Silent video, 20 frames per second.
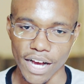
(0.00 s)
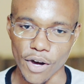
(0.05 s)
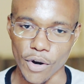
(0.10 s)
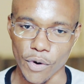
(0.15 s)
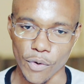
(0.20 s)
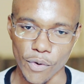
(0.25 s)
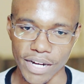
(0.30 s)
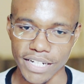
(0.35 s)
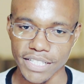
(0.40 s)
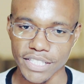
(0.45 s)

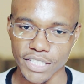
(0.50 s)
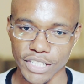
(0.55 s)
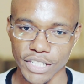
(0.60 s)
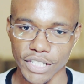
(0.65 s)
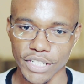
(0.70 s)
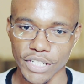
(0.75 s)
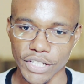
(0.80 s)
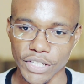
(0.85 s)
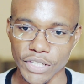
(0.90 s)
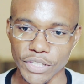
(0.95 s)
on what
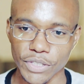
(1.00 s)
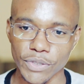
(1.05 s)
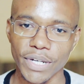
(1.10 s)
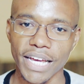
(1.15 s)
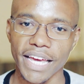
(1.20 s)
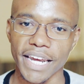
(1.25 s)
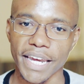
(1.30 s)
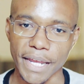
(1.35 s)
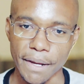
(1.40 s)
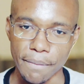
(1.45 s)
you
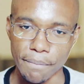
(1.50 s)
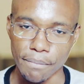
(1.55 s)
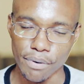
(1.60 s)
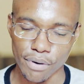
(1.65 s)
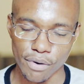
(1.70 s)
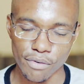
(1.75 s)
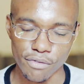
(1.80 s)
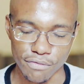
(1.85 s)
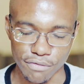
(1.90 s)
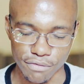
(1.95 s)
can
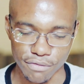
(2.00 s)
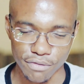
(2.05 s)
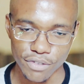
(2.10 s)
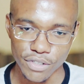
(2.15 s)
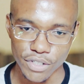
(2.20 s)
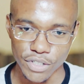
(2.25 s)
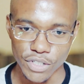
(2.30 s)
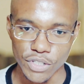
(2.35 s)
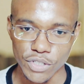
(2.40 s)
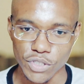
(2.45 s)
improve
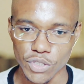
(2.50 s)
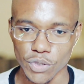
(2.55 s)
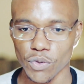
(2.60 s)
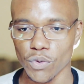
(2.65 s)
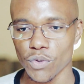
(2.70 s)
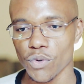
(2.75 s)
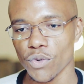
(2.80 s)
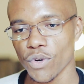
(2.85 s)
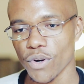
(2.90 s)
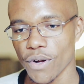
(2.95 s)
to
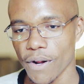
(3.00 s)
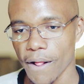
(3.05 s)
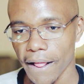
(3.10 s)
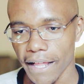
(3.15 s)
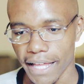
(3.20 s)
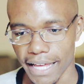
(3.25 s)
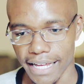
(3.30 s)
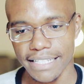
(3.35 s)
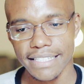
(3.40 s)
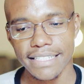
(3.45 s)

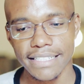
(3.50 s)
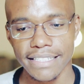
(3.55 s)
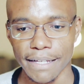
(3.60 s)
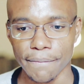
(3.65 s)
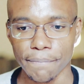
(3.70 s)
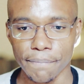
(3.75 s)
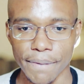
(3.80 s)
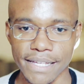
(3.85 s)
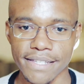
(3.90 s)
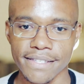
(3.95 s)
get
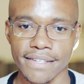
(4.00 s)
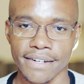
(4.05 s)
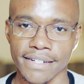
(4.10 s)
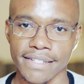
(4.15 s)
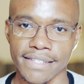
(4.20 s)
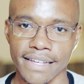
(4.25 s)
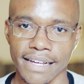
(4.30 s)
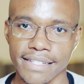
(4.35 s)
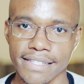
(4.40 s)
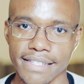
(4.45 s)
the best
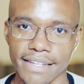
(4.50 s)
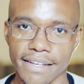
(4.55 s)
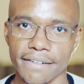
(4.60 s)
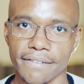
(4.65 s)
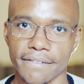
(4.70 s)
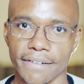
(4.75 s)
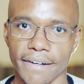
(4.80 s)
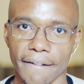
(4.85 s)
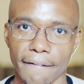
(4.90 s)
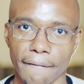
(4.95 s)
results
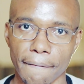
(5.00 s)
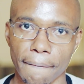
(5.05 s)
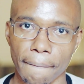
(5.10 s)
ever.